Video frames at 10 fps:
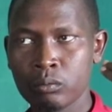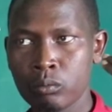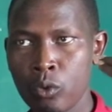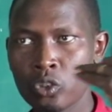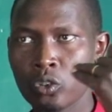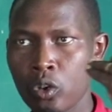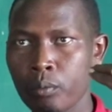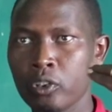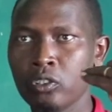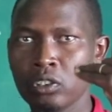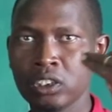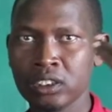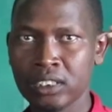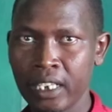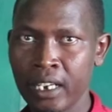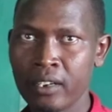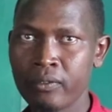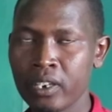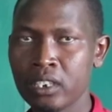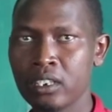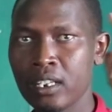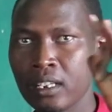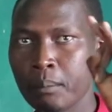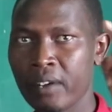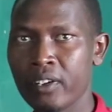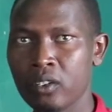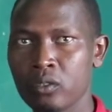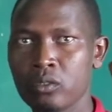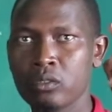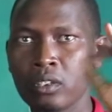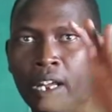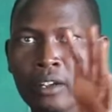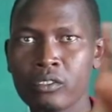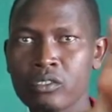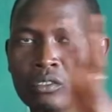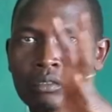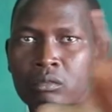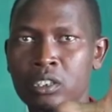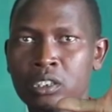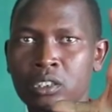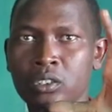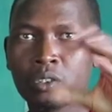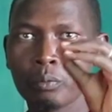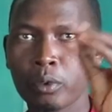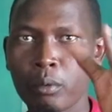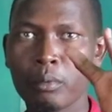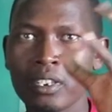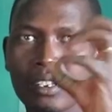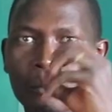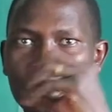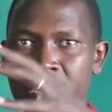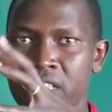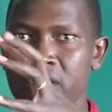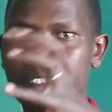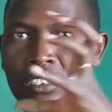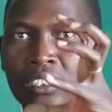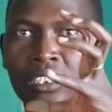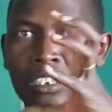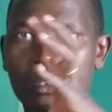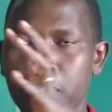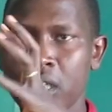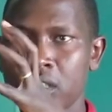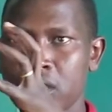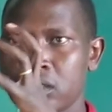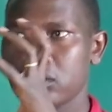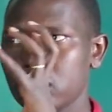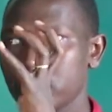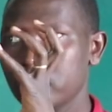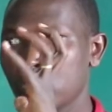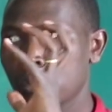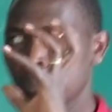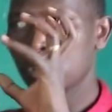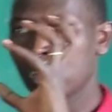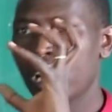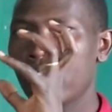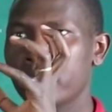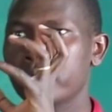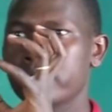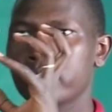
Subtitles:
Most common is the elephant and the buffalo. Lions, no, probably some injuries, but we don't have,